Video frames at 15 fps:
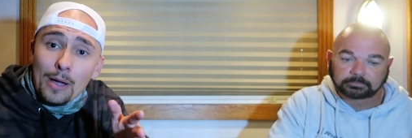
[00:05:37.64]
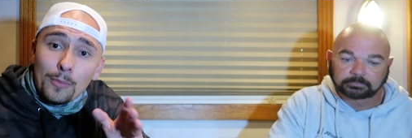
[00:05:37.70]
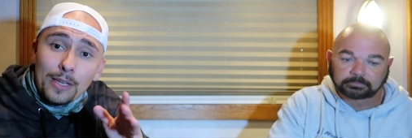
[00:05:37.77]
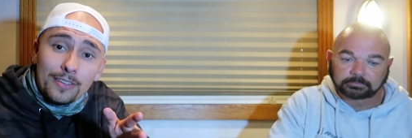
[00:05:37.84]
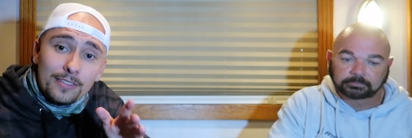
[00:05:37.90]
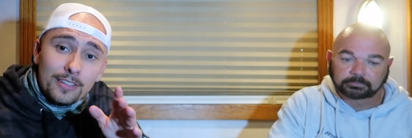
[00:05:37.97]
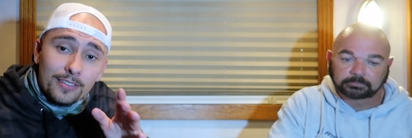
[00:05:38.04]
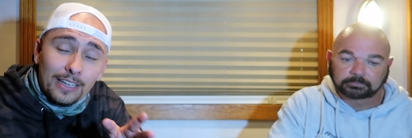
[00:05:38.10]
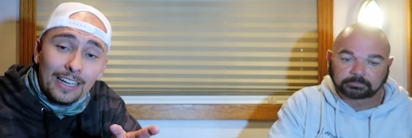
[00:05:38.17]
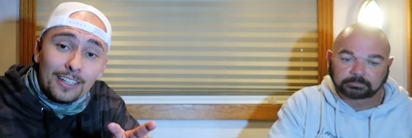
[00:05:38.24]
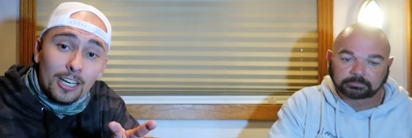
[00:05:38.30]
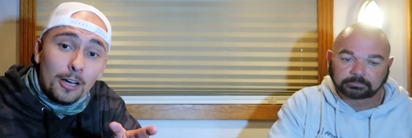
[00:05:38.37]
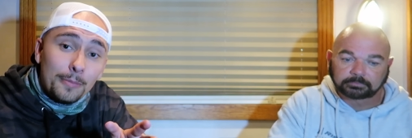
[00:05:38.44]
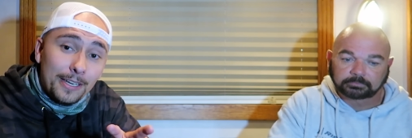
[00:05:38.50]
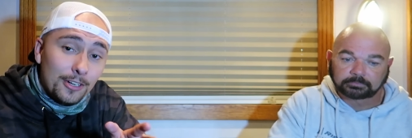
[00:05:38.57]
Speaker 1: Why we decided to
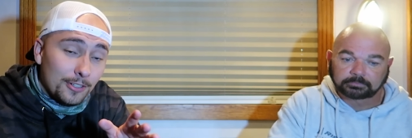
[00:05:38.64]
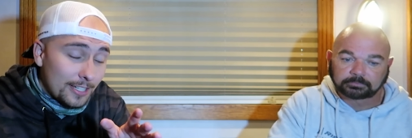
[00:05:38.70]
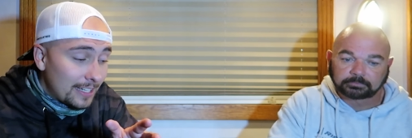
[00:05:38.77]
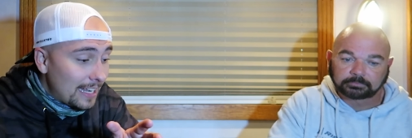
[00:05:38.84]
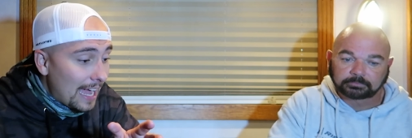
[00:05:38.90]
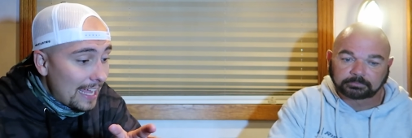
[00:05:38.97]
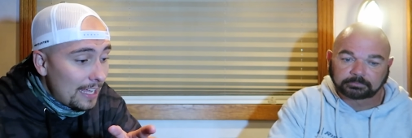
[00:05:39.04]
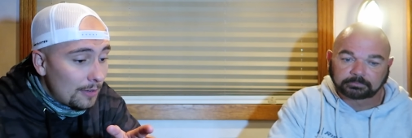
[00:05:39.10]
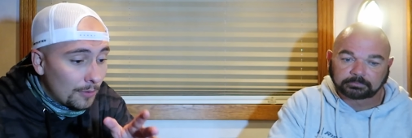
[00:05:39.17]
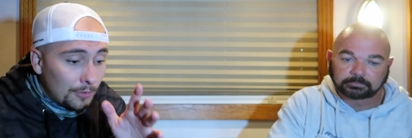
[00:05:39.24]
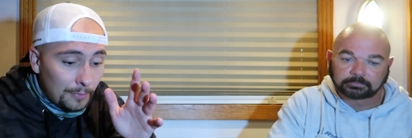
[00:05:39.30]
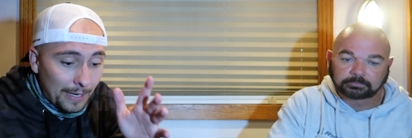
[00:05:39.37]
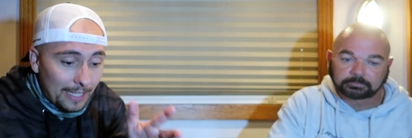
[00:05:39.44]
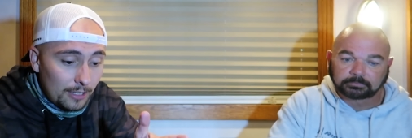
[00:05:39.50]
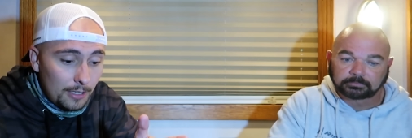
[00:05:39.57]
come here tonight was
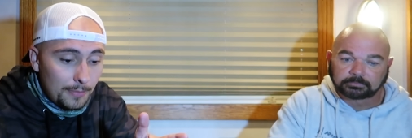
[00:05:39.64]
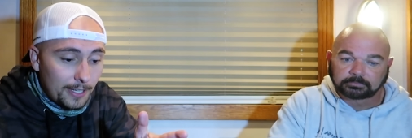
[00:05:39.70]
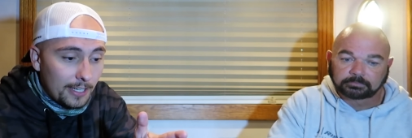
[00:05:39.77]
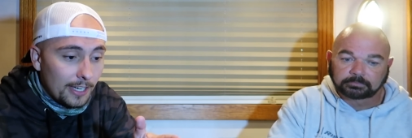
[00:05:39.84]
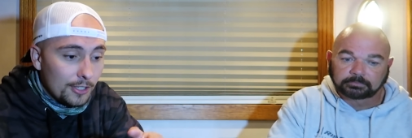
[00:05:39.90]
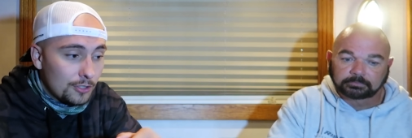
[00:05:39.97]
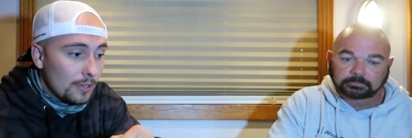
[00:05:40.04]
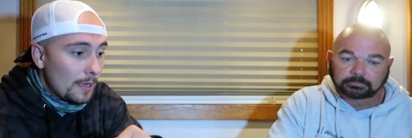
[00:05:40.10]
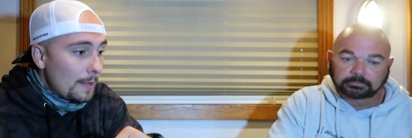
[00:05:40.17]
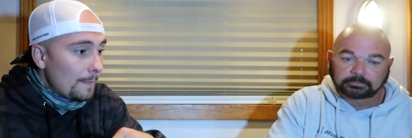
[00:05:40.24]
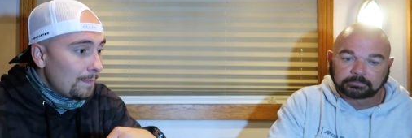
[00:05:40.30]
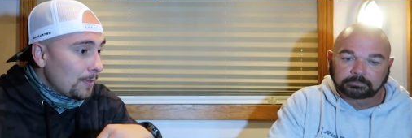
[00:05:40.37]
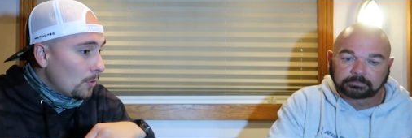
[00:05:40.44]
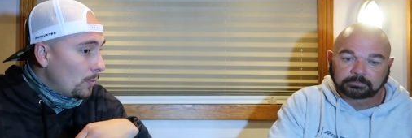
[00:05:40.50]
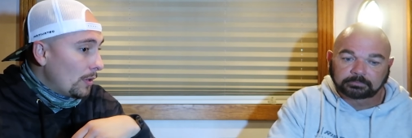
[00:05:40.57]
mainly because
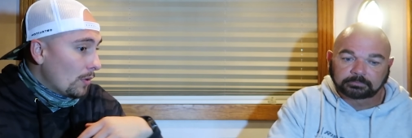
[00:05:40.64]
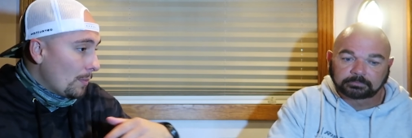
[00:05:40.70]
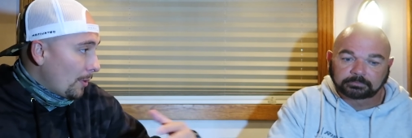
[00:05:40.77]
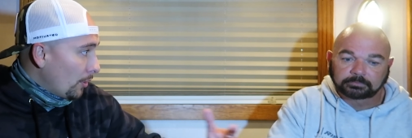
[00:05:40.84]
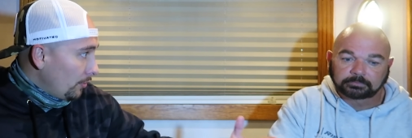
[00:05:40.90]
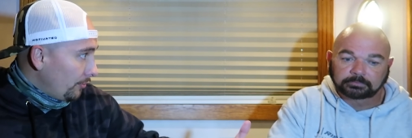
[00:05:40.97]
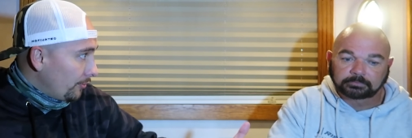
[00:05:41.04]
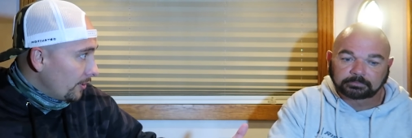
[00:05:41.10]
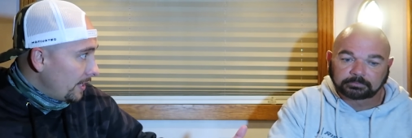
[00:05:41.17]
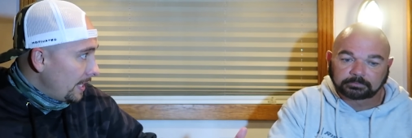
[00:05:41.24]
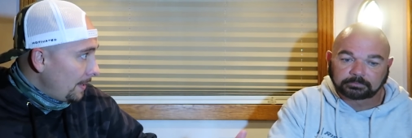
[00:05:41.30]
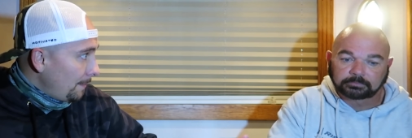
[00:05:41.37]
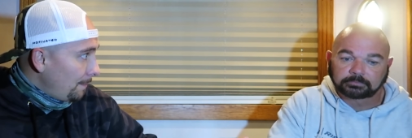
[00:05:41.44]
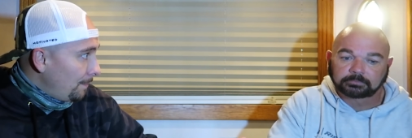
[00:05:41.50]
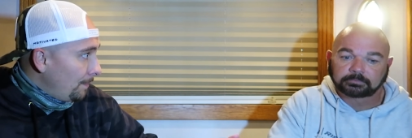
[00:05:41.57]
we were both free.